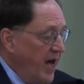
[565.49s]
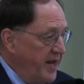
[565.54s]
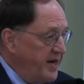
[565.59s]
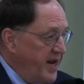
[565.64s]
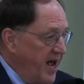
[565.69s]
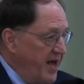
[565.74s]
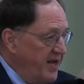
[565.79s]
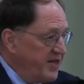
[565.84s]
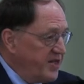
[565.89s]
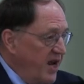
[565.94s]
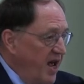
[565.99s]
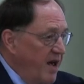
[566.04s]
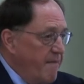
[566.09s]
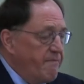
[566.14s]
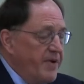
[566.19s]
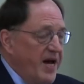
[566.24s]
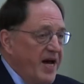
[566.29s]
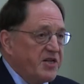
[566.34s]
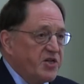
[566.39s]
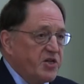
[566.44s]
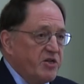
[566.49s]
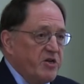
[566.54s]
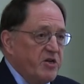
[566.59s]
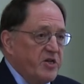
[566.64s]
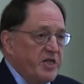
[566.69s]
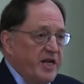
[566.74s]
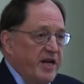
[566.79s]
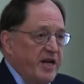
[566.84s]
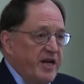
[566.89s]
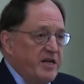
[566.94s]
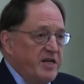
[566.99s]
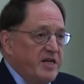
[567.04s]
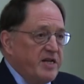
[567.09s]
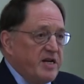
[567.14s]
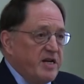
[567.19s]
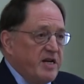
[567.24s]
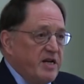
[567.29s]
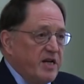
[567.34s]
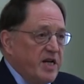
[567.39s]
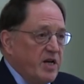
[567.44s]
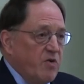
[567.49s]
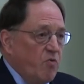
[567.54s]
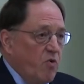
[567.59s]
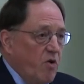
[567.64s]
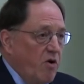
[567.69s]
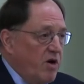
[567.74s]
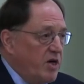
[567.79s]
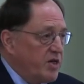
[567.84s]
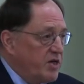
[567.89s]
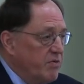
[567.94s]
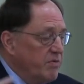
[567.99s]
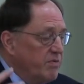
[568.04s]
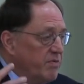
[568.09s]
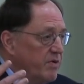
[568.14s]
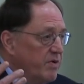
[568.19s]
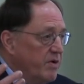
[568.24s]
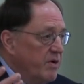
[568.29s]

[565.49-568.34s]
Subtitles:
And as ambassador to India, he worked